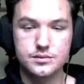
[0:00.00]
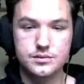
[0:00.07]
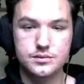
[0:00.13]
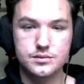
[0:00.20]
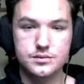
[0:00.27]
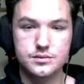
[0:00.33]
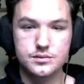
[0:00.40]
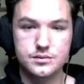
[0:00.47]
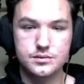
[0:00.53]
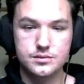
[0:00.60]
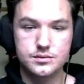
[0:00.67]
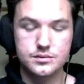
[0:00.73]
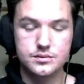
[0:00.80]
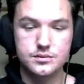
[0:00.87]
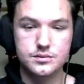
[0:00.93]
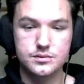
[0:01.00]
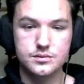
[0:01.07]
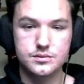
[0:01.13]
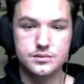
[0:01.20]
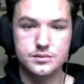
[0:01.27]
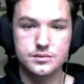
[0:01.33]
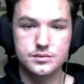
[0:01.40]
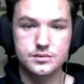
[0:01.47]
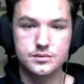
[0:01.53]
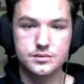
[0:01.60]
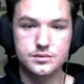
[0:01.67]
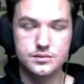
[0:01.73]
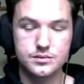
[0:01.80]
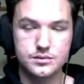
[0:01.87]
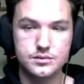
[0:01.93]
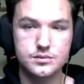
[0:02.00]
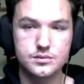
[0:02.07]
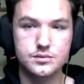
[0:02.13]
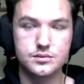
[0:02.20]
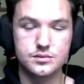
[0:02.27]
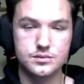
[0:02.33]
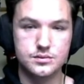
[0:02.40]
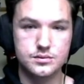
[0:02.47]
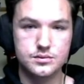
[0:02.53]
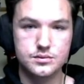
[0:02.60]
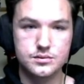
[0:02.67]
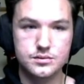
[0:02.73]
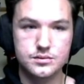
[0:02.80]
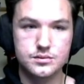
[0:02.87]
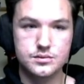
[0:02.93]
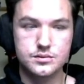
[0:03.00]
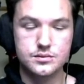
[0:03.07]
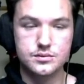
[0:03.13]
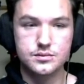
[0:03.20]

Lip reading: (silent)